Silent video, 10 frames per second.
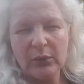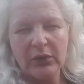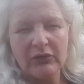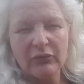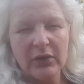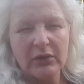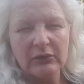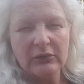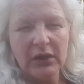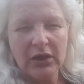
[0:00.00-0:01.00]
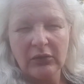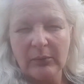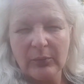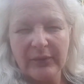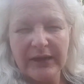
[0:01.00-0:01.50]
one as well. I can't
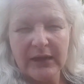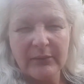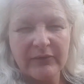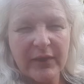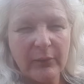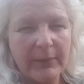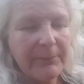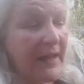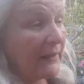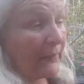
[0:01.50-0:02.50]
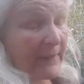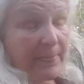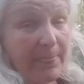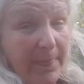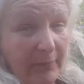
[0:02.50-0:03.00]
remember the name of that one. Anyway,
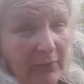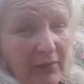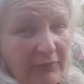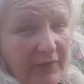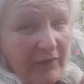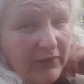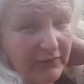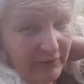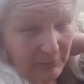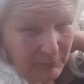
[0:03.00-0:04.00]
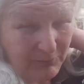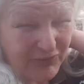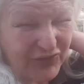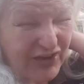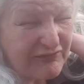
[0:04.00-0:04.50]
there are various,
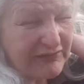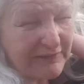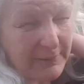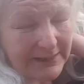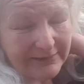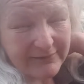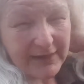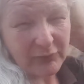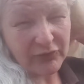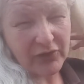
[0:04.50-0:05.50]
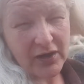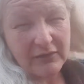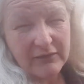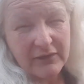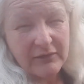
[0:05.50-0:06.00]
generally speaking, the same
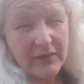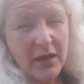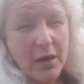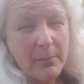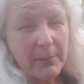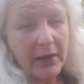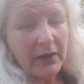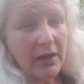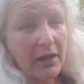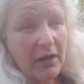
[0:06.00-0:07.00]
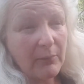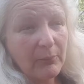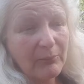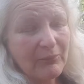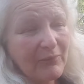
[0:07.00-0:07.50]
varieties, but
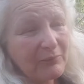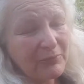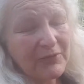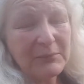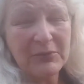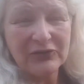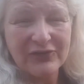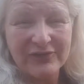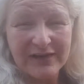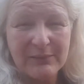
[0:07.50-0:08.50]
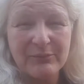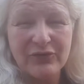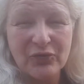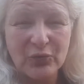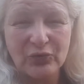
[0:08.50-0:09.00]
pretty much the same
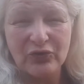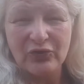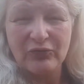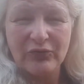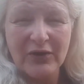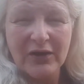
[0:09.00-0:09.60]
sort of